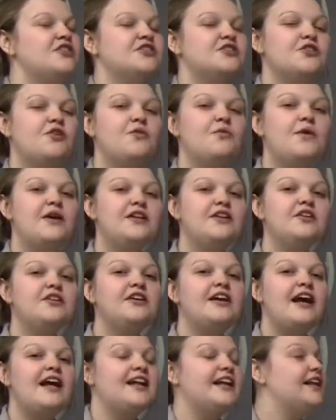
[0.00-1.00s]
So when you're
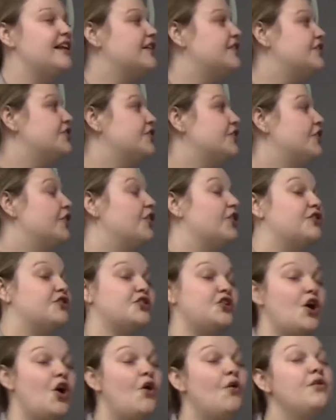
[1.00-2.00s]
getting into your
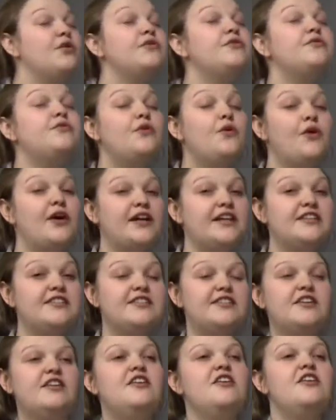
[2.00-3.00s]
tone of
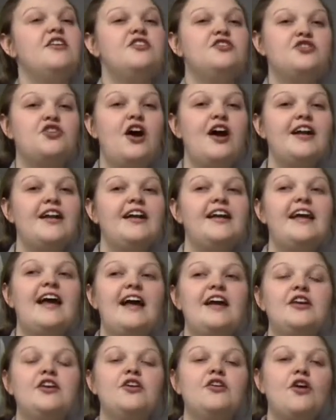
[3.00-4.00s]
voice, try to
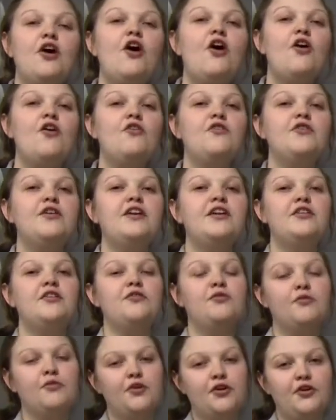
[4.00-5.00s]
get your own
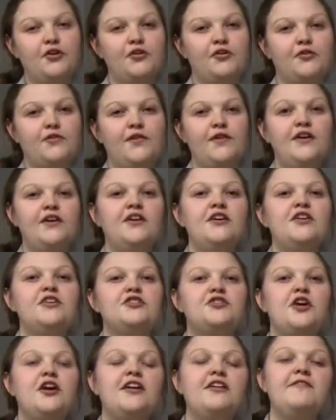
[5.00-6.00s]
groove.
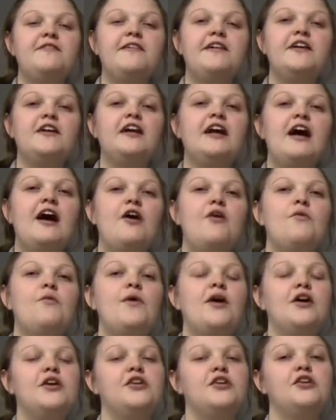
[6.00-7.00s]
Try to figure out
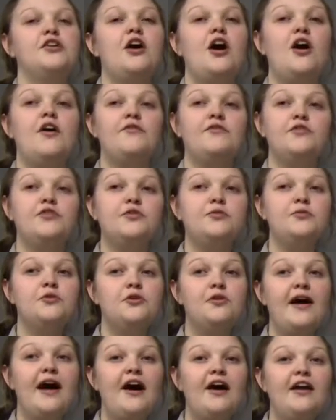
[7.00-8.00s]
where you're
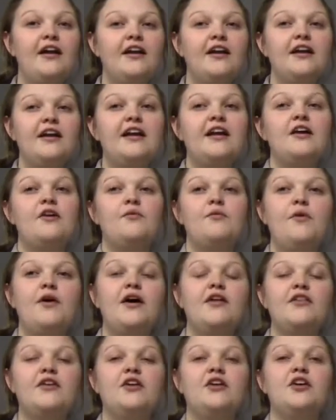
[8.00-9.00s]
comfortable at,
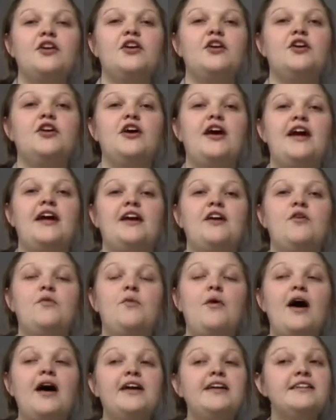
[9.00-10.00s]
whether you're a
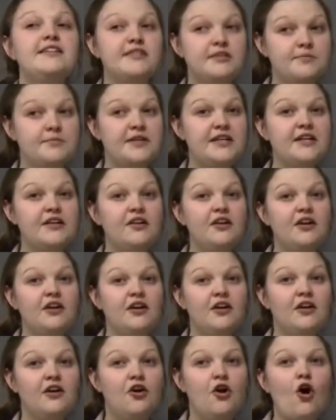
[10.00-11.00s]
quiet
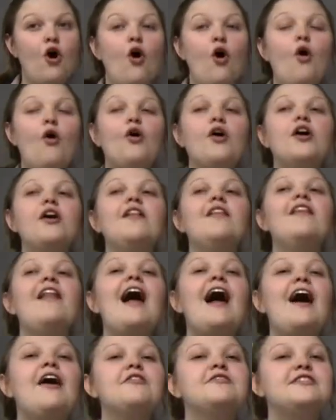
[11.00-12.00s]
speaker or a
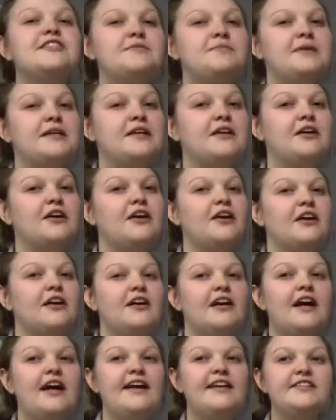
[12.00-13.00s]
loud speaker.
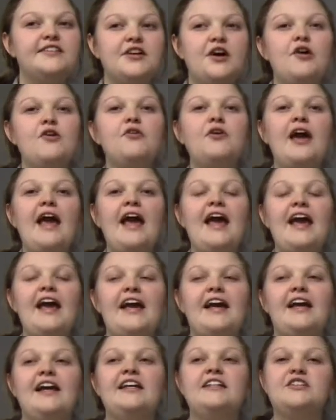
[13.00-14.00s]
It's
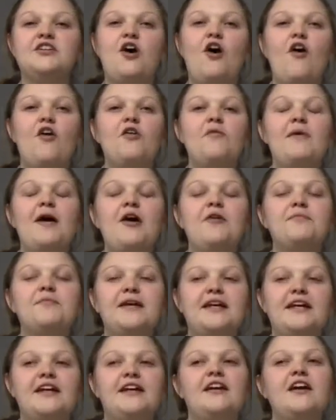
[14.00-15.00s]
okay. It's all about
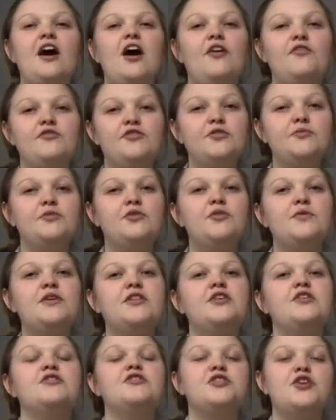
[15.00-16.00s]
being comfortable
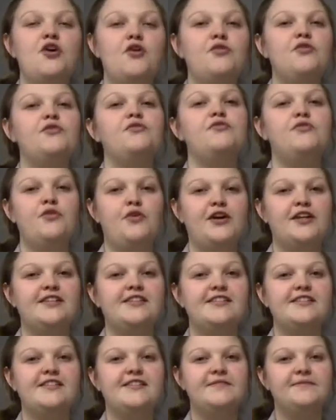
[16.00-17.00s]
with your tone of
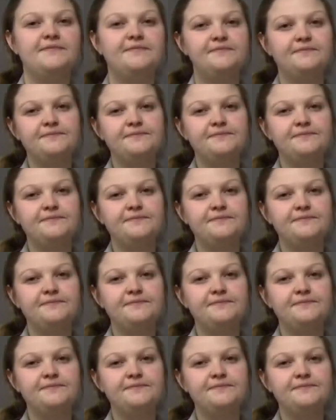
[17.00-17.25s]
voice.